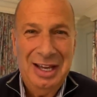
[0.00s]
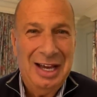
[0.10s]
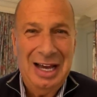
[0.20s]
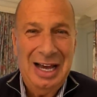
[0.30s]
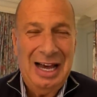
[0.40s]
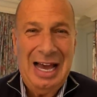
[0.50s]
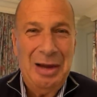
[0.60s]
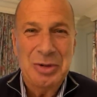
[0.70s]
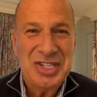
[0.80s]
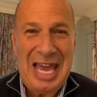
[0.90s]
Uh,
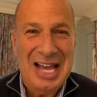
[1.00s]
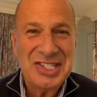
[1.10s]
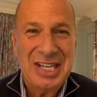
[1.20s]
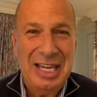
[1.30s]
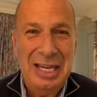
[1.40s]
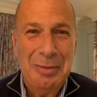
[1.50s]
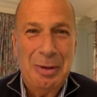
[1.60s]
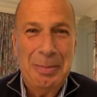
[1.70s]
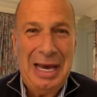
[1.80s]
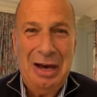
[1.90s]
I was asking him
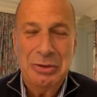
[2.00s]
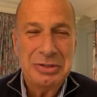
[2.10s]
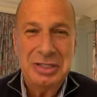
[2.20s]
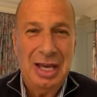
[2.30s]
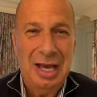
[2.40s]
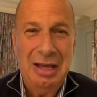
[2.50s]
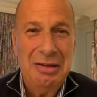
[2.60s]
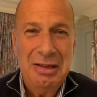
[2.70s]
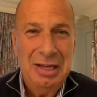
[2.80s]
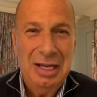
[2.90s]
about uh,
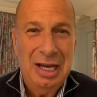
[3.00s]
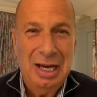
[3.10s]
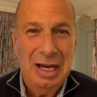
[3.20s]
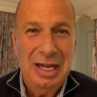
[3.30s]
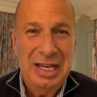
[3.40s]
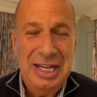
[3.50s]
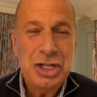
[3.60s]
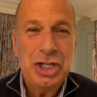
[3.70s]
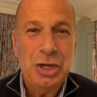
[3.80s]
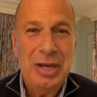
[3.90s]
uh, an
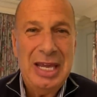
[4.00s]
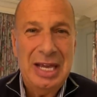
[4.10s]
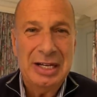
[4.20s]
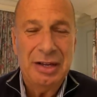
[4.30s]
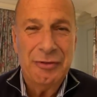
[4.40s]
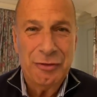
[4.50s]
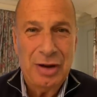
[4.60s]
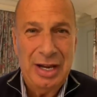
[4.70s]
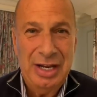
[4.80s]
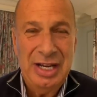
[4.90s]
issue he had
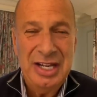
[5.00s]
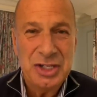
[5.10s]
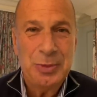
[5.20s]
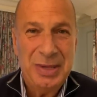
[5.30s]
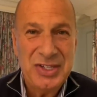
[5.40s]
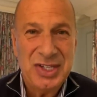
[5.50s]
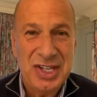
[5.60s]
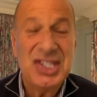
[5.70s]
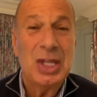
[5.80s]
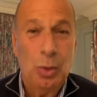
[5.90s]
confronted in his
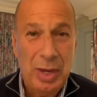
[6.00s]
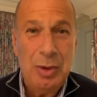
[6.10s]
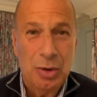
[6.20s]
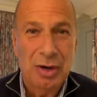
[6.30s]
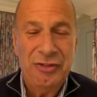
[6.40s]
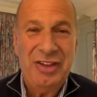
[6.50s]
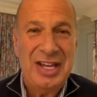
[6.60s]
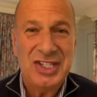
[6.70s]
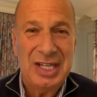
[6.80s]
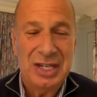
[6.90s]
business that we were
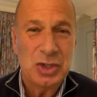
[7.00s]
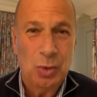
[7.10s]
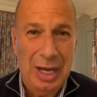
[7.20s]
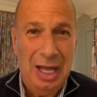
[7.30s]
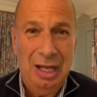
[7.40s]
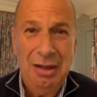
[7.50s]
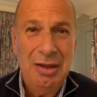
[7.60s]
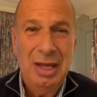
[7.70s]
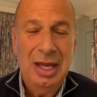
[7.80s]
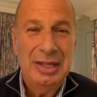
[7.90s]
facing as well,
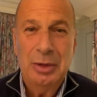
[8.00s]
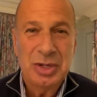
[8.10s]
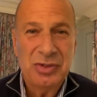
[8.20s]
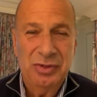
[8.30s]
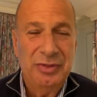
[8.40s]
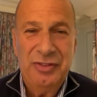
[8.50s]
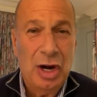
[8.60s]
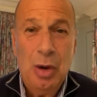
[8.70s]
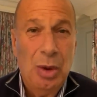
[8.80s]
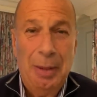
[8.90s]
that was
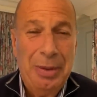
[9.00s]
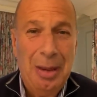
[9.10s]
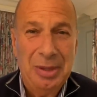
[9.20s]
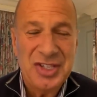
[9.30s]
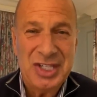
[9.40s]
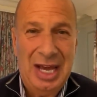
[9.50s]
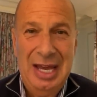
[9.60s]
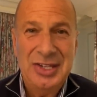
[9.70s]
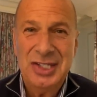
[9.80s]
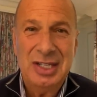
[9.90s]
very well
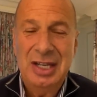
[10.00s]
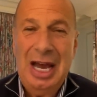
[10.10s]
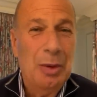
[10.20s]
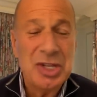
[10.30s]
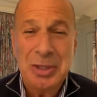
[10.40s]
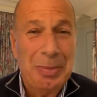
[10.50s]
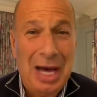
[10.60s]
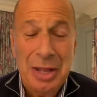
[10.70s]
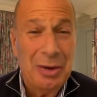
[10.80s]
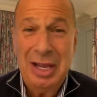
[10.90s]
publicized. I wasn't
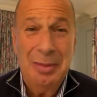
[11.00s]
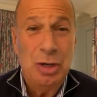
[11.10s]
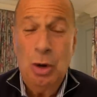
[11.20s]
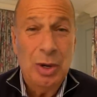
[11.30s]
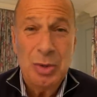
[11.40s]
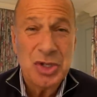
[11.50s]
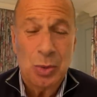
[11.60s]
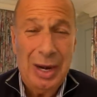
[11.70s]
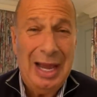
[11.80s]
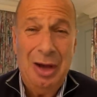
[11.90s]
bothering him, no one was
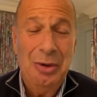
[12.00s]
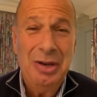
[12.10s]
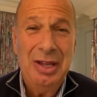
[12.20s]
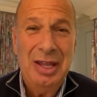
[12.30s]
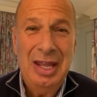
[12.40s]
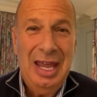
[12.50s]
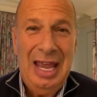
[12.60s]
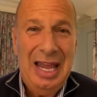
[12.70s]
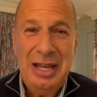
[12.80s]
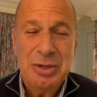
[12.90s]
around.
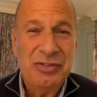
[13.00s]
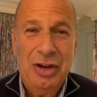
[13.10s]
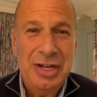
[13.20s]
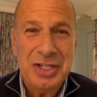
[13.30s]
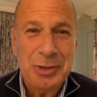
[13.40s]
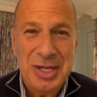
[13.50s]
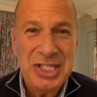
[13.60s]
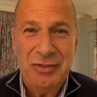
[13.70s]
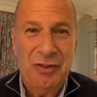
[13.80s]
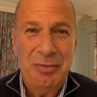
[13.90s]
And he was very
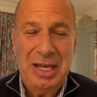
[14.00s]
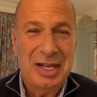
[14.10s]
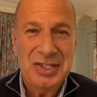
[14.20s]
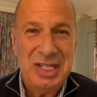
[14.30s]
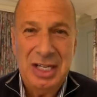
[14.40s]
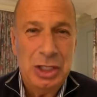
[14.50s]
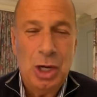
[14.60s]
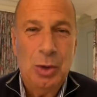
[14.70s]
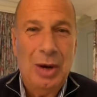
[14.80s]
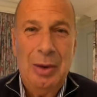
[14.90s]
dismissive of me because he didn't
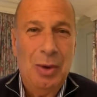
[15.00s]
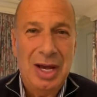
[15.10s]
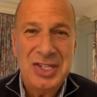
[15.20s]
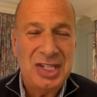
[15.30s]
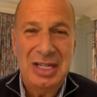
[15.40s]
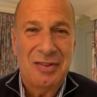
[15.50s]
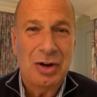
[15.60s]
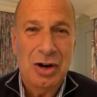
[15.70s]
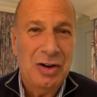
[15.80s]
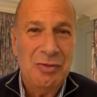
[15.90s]
know who I was. He'd never
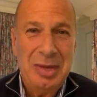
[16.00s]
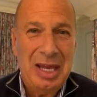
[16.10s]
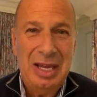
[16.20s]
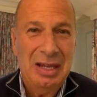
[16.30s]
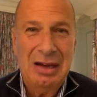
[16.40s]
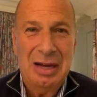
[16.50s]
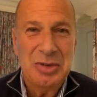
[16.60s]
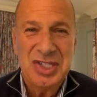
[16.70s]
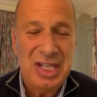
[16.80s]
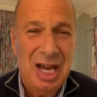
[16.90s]
heard of me. I
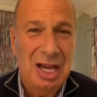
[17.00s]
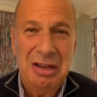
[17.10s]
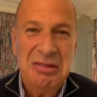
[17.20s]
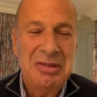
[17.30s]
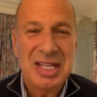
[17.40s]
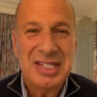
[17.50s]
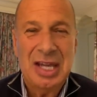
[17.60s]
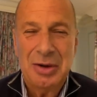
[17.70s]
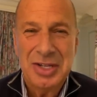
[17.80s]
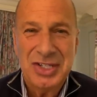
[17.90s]
was young, et
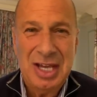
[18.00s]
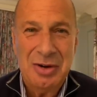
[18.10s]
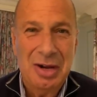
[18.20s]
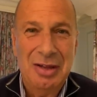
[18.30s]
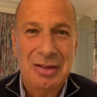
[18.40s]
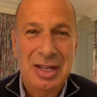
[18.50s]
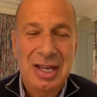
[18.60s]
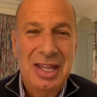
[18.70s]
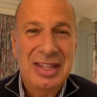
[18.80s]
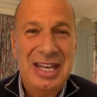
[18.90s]
cetera, et cetera.
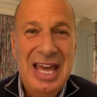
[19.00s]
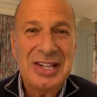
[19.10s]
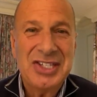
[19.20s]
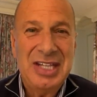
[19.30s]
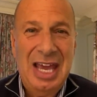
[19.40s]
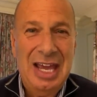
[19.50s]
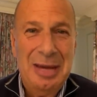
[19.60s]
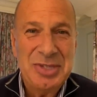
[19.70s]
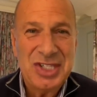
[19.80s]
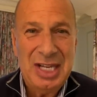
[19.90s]
The next day,
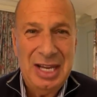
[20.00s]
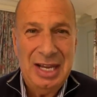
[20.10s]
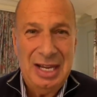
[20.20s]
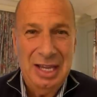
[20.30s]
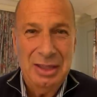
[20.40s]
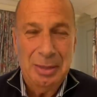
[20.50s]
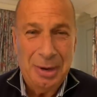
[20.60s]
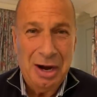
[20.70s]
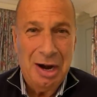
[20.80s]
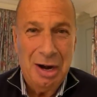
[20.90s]
I'm sitting in the
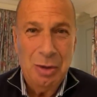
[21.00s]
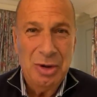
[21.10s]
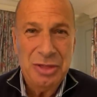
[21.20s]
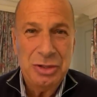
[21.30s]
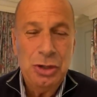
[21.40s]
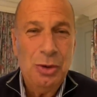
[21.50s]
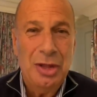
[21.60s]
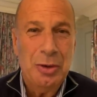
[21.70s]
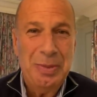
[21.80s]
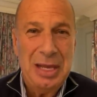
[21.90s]
bar with two
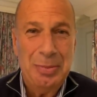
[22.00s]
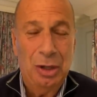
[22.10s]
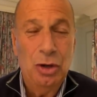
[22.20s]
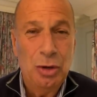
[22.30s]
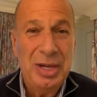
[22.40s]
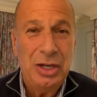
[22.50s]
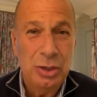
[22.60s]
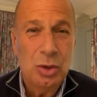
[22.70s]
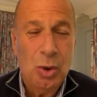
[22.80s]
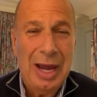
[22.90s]
other people whom he
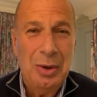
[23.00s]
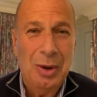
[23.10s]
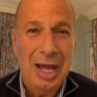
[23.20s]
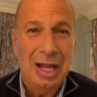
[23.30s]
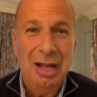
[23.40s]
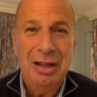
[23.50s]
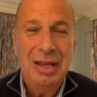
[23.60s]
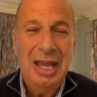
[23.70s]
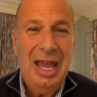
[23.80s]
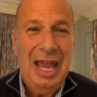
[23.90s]
knew quite well.
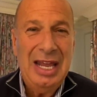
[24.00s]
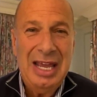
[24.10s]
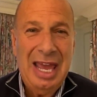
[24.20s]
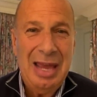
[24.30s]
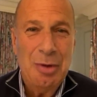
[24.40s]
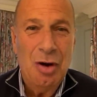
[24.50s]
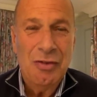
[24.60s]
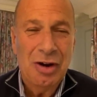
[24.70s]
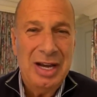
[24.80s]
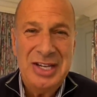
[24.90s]
And he came
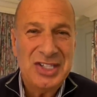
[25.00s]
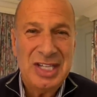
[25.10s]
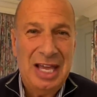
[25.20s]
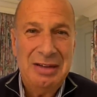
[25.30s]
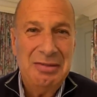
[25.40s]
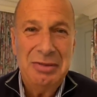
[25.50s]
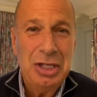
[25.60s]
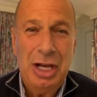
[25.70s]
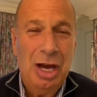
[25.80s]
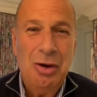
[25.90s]
over and he said,
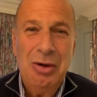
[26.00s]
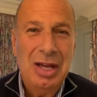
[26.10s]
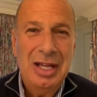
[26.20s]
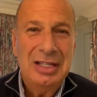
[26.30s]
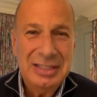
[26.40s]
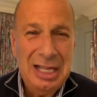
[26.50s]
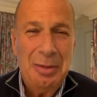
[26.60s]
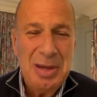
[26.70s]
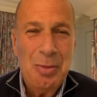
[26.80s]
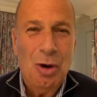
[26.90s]
You know,
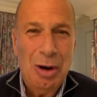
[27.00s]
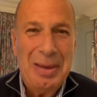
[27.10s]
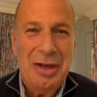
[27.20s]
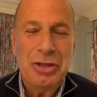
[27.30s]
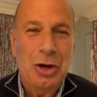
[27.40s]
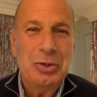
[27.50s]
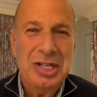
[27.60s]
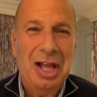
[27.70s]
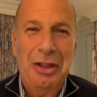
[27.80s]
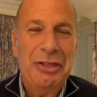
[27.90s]
tell me more about the
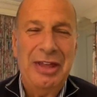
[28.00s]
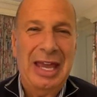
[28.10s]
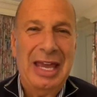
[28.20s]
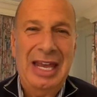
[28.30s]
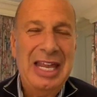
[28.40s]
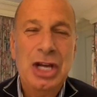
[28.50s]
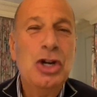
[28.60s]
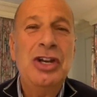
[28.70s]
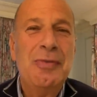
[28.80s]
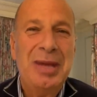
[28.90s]
hotel thing. And he
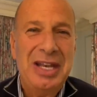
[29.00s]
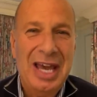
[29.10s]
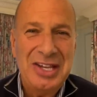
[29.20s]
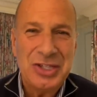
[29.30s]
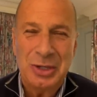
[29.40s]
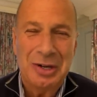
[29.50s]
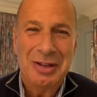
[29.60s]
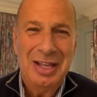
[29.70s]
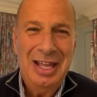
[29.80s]
couldn't have been nicer